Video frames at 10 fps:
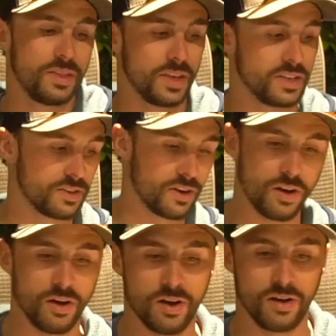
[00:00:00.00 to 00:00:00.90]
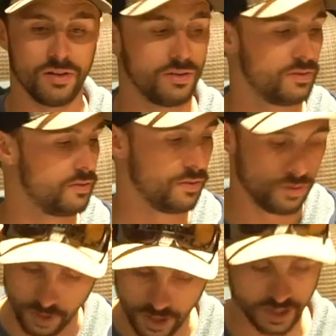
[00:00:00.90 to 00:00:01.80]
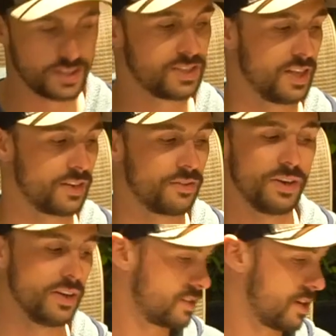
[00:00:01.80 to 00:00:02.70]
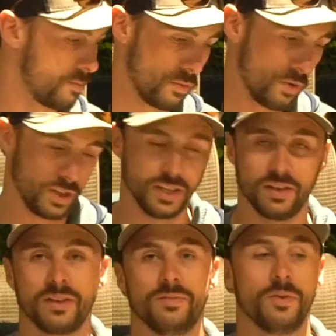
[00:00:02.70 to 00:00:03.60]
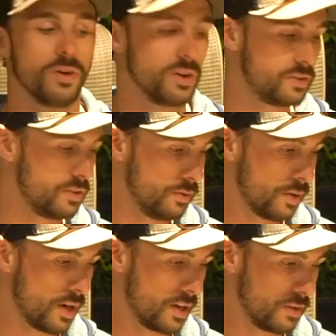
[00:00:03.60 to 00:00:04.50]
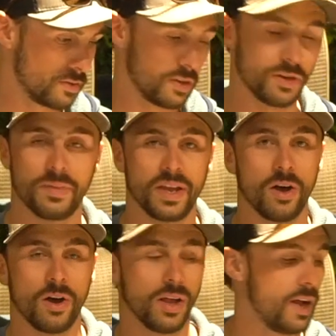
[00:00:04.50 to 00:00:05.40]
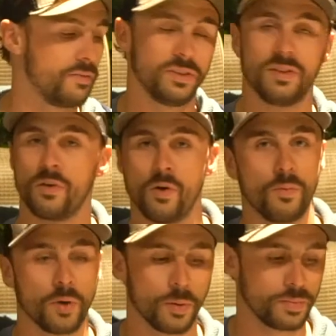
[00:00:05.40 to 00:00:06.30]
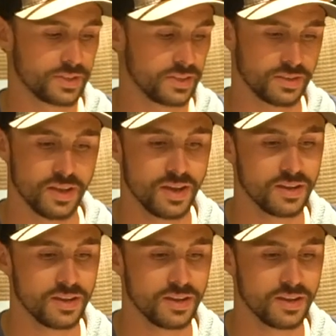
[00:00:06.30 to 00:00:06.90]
These are all really slick reels. I'm really looking forward to using them. They all have their own purposes.